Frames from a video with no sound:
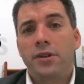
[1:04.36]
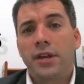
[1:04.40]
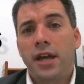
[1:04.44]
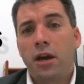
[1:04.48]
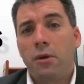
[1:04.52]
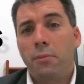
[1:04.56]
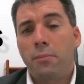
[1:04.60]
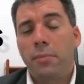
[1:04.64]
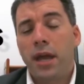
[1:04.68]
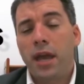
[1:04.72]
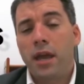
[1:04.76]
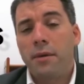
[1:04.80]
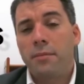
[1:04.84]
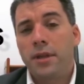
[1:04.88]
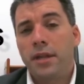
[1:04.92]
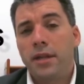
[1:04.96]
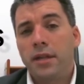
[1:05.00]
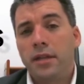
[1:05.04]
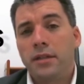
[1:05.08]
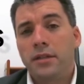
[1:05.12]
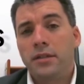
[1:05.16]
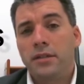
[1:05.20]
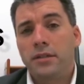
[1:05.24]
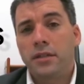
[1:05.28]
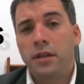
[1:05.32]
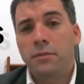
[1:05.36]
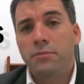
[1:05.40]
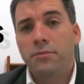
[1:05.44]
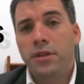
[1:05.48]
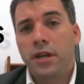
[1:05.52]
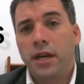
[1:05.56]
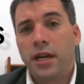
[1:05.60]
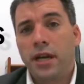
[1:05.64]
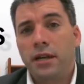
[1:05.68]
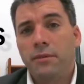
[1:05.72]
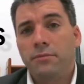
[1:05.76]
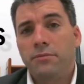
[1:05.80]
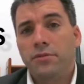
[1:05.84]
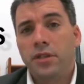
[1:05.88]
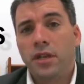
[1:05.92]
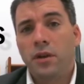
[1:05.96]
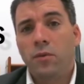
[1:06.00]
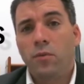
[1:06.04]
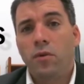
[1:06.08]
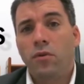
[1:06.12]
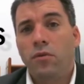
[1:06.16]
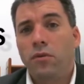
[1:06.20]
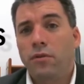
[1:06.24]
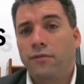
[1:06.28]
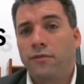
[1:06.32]
down payment, sometimes it
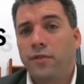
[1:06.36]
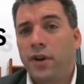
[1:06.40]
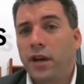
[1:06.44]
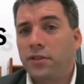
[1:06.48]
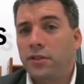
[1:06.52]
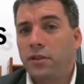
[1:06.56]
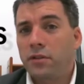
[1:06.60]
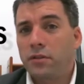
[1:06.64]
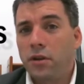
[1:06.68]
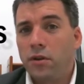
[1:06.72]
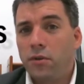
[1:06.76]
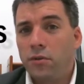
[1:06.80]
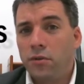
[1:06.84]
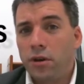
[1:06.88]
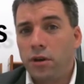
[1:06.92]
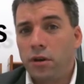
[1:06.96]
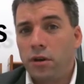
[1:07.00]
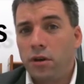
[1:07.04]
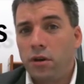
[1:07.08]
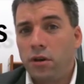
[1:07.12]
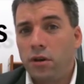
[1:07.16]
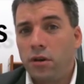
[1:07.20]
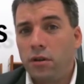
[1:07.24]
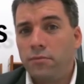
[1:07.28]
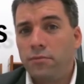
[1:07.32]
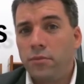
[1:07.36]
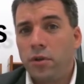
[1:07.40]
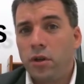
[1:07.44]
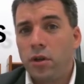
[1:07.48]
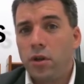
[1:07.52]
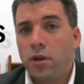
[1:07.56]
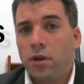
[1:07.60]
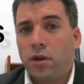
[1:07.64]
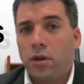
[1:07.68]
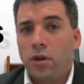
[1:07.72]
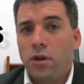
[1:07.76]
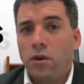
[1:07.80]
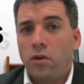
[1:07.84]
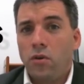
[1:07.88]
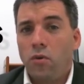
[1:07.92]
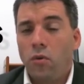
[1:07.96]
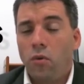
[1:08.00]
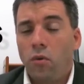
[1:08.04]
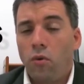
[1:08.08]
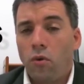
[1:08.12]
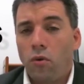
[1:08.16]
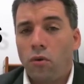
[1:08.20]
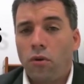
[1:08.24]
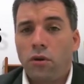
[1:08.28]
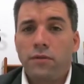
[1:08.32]
won't affect the loan at all.
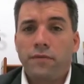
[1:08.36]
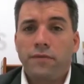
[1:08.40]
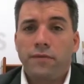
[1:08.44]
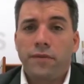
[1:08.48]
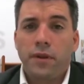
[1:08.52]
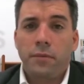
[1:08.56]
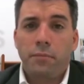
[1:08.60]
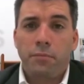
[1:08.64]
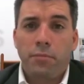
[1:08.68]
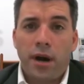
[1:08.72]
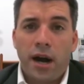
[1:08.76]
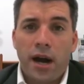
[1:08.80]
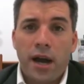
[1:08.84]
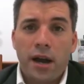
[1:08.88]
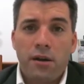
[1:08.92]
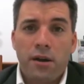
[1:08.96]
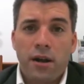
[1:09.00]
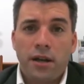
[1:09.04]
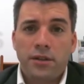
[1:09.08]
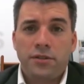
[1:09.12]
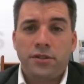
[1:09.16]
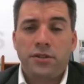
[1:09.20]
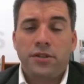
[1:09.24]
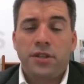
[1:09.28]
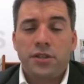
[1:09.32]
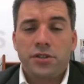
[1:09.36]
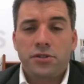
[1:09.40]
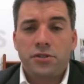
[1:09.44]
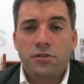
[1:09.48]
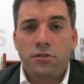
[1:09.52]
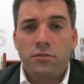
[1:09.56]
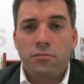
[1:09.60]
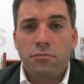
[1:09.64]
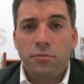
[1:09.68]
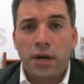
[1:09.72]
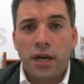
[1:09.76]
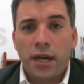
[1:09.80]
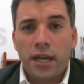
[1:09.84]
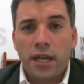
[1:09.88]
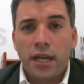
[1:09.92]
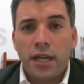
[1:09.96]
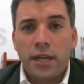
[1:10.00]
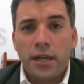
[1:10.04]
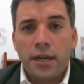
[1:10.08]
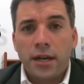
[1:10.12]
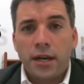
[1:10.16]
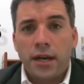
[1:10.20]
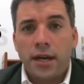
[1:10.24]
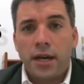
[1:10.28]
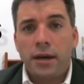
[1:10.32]
Or if the buyer has additional money,
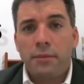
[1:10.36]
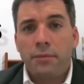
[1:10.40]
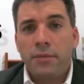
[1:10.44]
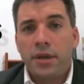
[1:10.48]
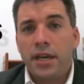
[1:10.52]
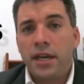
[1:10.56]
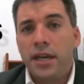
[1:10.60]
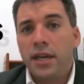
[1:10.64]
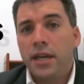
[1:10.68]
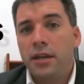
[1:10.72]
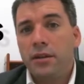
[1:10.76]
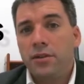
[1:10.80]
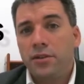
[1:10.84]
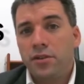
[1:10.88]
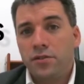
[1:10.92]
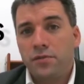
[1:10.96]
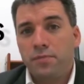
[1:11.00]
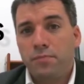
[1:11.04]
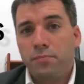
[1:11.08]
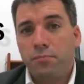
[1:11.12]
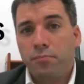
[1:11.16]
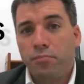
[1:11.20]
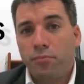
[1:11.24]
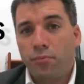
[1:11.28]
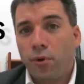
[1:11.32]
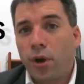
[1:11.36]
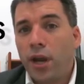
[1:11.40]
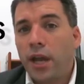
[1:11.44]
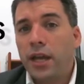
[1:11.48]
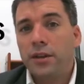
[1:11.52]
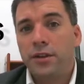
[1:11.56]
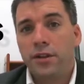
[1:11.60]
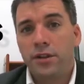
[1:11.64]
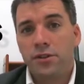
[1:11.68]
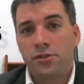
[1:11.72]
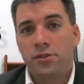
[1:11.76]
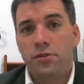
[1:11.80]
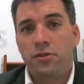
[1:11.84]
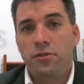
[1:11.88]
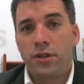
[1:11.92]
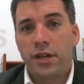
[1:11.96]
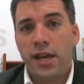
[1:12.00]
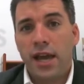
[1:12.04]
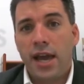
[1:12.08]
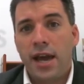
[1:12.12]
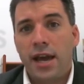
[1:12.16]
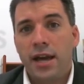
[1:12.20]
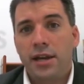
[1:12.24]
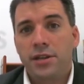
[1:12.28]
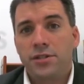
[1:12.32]
he can just bring additional
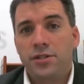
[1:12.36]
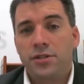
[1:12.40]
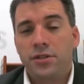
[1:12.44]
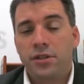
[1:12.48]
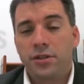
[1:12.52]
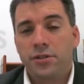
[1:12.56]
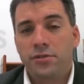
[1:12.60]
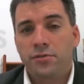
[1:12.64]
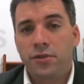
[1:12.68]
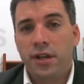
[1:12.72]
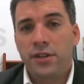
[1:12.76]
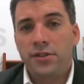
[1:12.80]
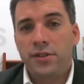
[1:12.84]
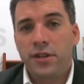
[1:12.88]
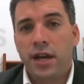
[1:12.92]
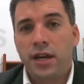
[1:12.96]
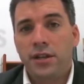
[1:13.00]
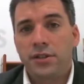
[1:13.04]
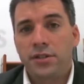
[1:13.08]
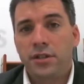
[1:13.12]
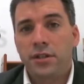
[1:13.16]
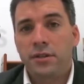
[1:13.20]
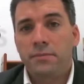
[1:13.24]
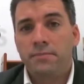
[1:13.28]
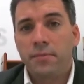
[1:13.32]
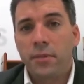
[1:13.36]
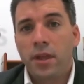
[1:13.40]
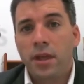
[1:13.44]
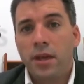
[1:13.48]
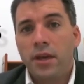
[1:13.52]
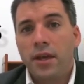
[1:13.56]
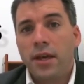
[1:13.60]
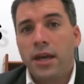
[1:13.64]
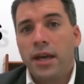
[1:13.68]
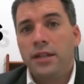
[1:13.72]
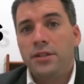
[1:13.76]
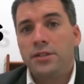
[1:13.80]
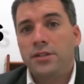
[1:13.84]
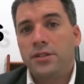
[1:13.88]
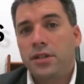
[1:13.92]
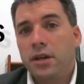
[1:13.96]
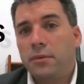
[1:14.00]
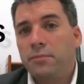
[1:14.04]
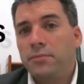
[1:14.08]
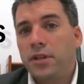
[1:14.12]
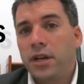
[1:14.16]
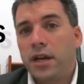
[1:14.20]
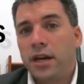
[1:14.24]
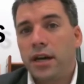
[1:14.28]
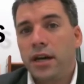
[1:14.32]
cash to the transaction. And
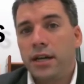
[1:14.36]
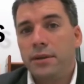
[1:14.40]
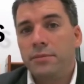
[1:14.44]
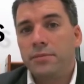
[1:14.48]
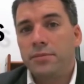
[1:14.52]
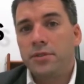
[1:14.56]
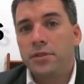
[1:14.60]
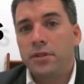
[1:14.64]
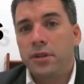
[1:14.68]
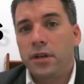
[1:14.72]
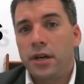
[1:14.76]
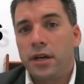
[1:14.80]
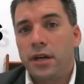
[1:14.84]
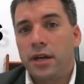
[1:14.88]
sometimes